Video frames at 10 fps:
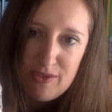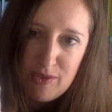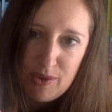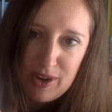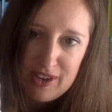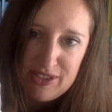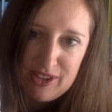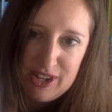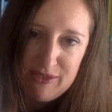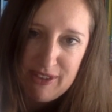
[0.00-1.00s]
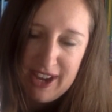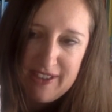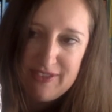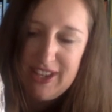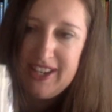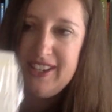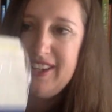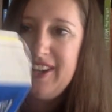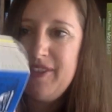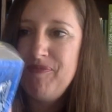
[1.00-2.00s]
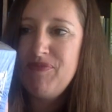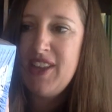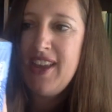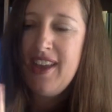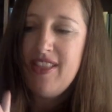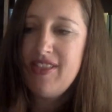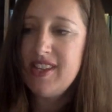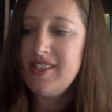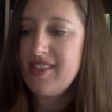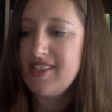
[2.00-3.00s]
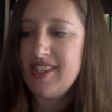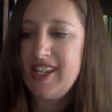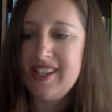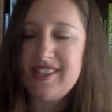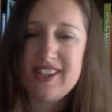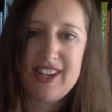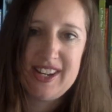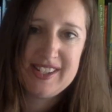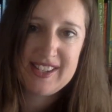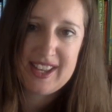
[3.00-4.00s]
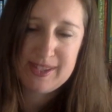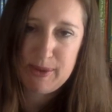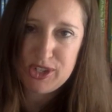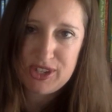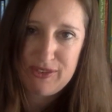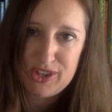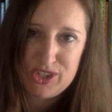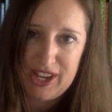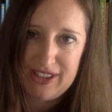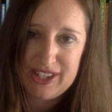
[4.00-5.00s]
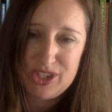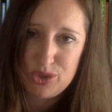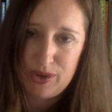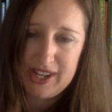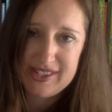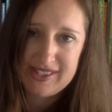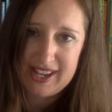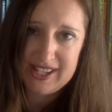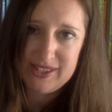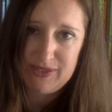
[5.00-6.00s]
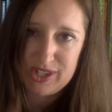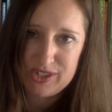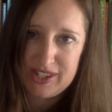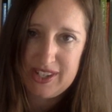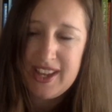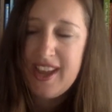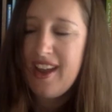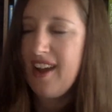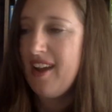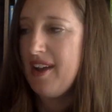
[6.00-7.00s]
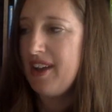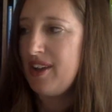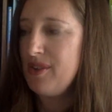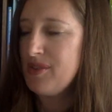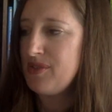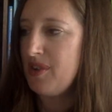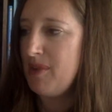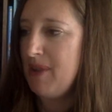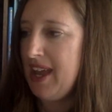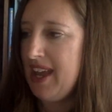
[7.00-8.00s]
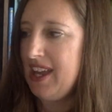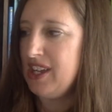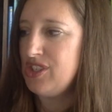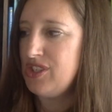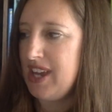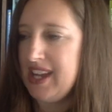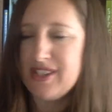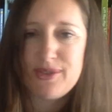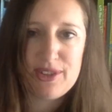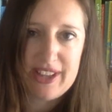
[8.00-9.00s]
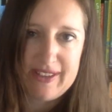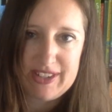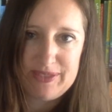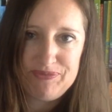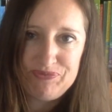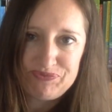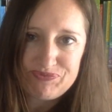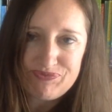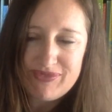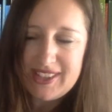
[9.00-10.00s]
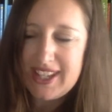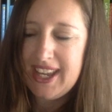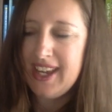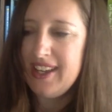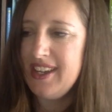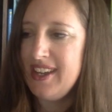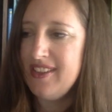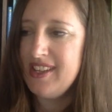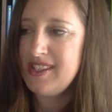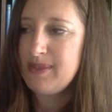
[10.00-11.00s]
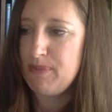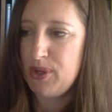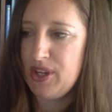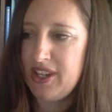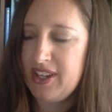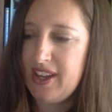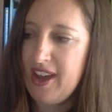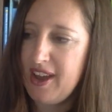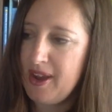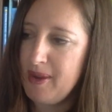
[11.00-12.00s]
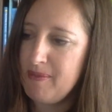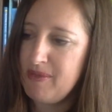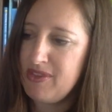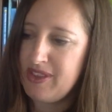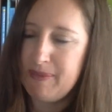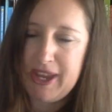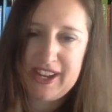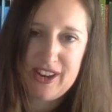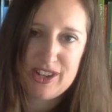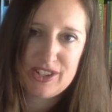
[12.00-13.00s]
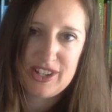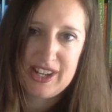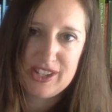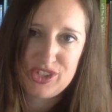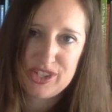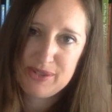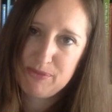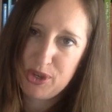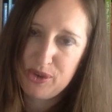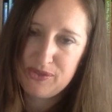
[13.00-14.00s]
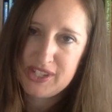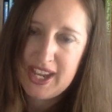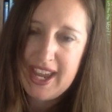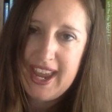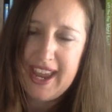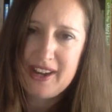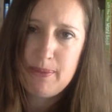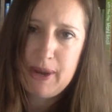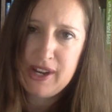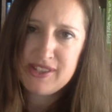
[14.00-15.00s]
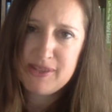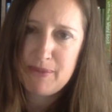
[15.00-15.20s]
for $35.99. This is a neat series, especially if your child enjoys science fiction. It goes from age 8 to 11. And in this book, the main character has just moved, and her parents have